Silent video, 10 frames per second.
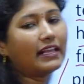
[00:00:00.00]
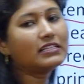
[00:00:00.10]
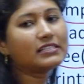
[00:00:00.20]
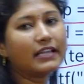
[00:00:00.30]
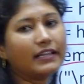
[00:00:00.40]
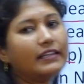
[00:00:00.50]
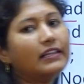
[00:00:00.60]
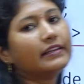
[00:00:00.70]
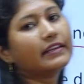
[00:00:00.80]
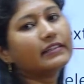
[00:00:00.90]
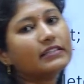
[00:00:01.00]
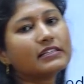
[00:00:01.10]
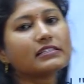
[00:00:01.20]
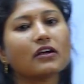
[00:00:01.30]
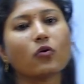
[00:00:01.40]
is deleted. This
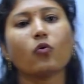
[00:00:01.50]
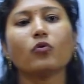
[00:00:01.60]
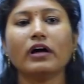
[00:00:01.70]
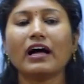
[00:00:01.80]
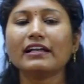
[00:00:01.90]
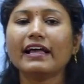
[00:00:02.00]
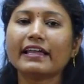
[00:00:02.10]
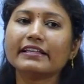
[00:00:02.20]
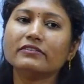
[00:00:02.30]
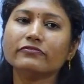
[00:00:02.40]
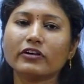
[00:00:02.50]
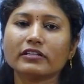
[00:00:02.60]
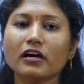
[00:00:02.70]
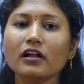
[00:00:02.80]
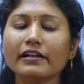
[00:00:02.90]
is a code algorithm for
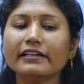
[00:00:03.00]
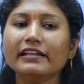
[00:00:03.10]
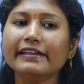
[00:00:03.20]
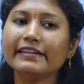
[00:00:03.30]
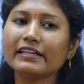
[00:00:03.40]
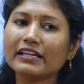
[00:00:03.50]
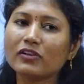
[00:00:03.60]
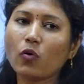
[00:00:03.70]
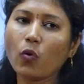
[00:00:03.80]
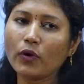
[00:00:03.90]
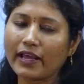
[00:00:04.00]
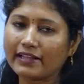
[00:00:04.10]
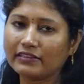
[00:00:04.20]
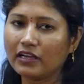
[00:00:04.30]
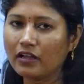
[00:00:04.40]
the deleting a node
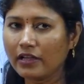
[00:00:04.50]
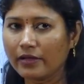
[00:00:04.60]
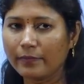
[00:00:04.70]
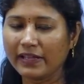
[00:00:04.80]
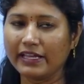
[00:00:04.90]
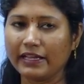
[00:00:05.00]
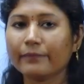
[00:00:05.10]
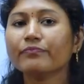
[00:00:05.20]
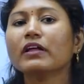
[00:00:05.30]
at the beginning.